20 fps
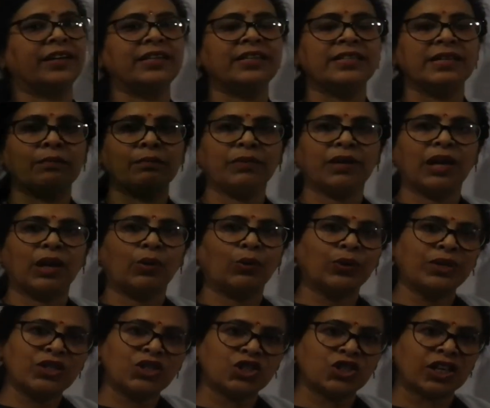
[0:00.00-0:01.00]
in some
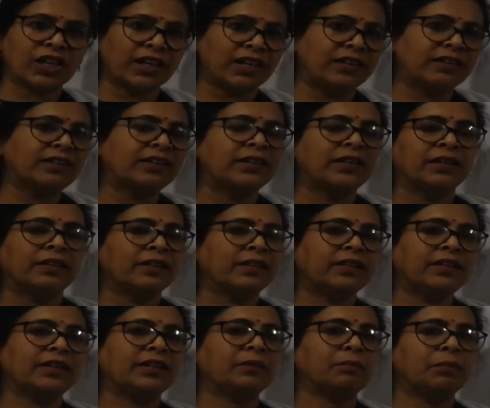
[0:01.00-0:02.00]
yellowish color, then
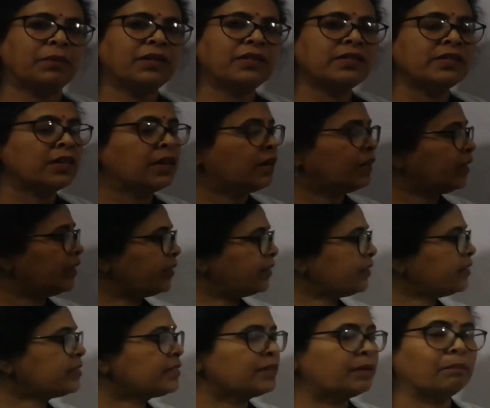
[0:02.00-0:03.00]
it means it
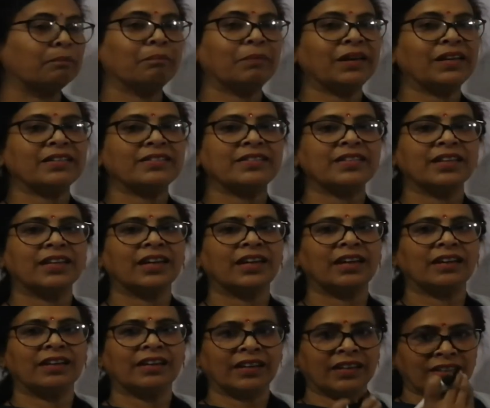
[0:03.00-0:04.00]
is basic
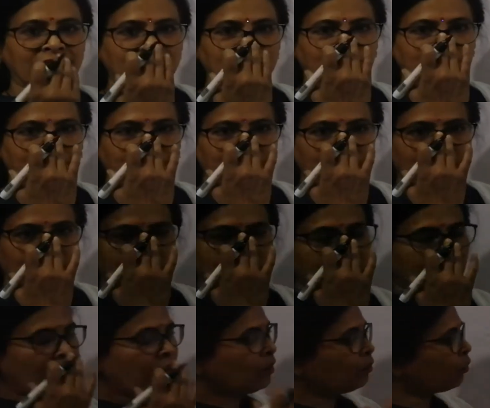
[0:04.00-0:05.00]
in nature.
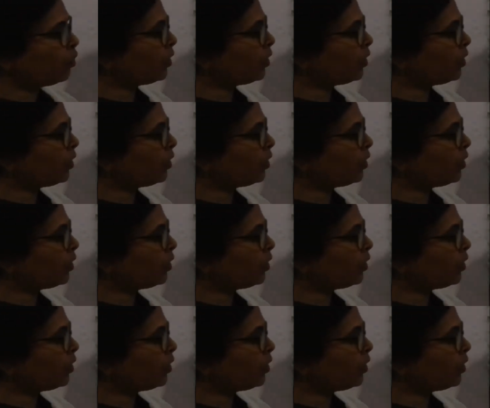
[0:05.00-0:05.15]
And